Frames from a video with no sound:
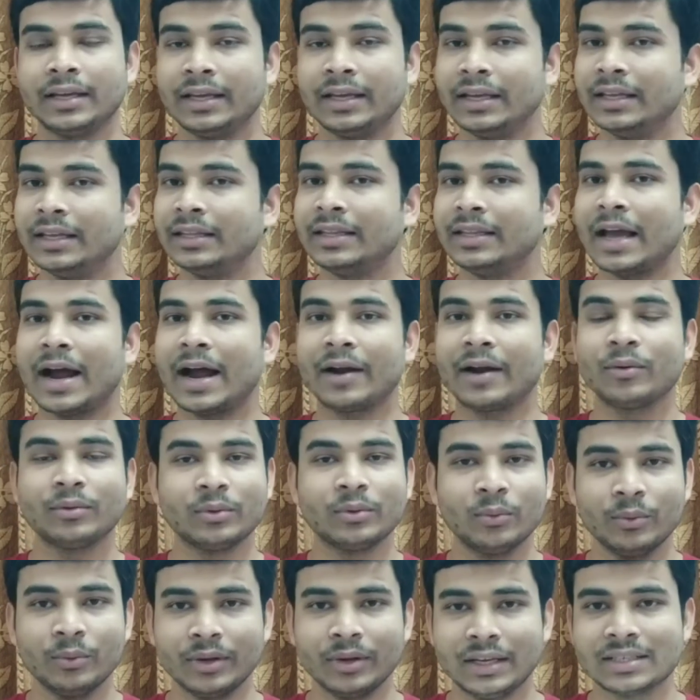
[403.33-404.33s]
there
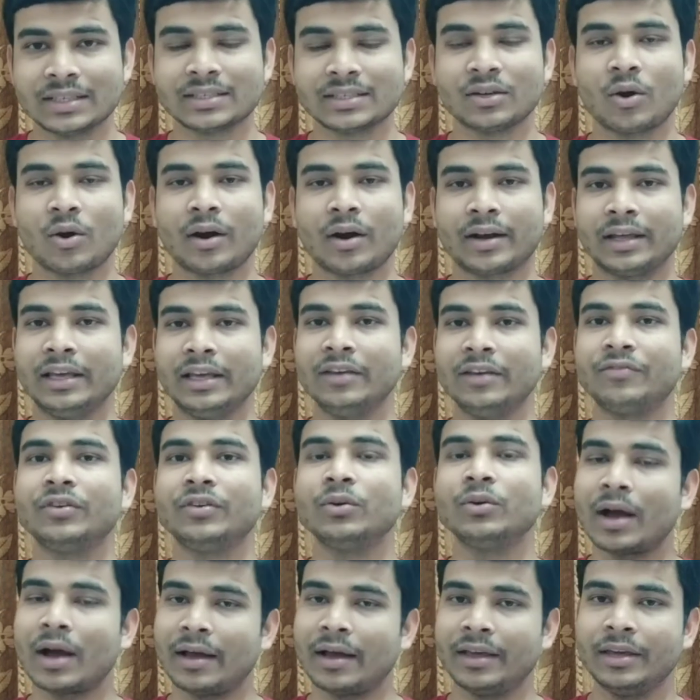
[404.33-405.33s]
is not, if
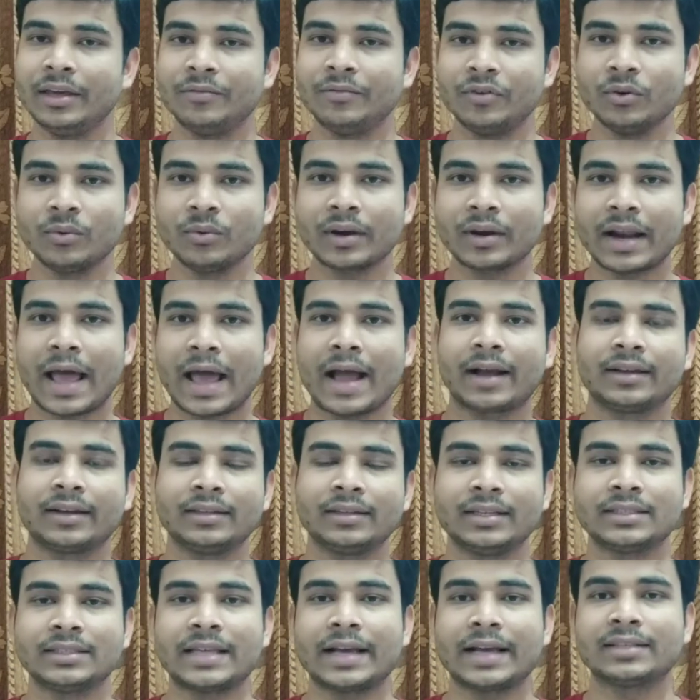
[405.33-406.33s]
you if you crack
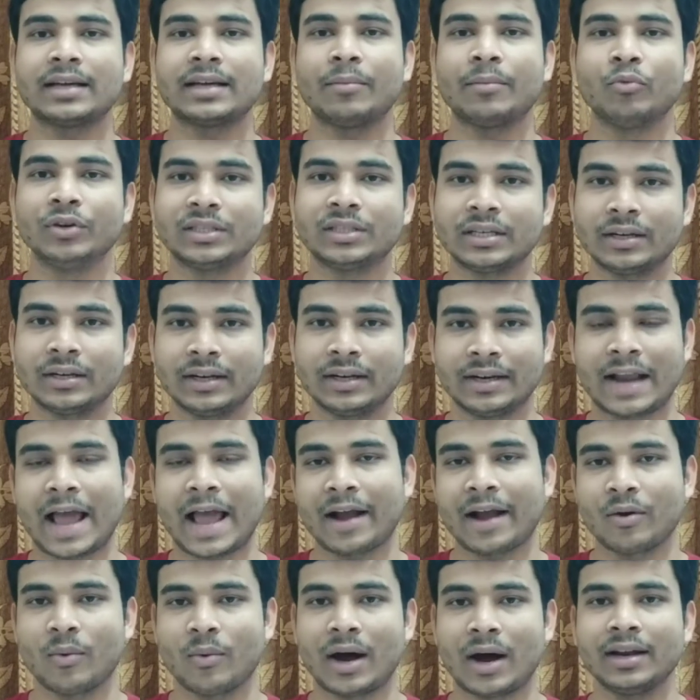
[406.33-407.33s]
this exam with
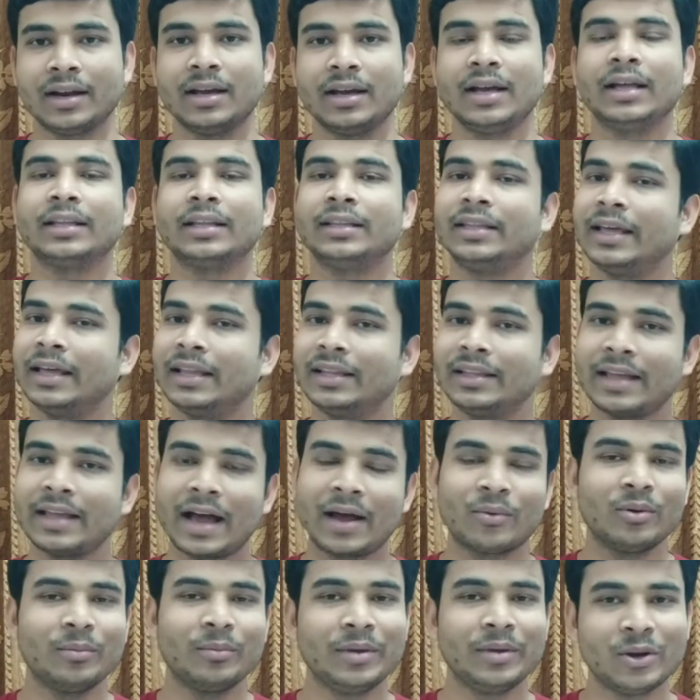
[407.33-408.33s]
rank one, then
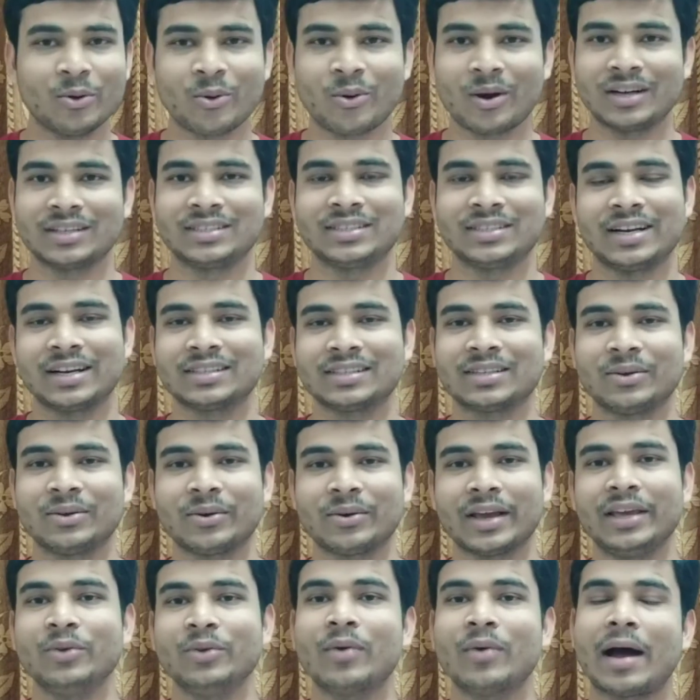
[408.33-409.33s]
there will be no consideration,
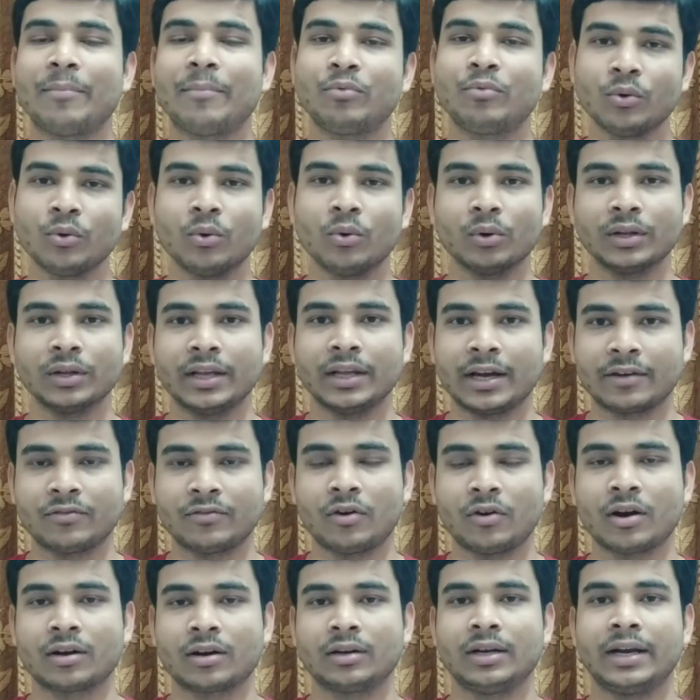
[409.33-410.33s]
okay. You have to go there
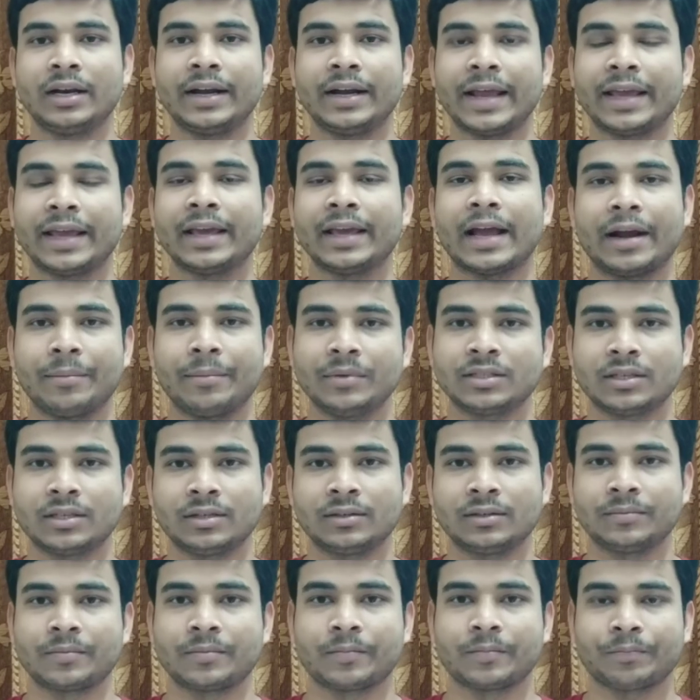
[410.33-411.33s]
for taking admission.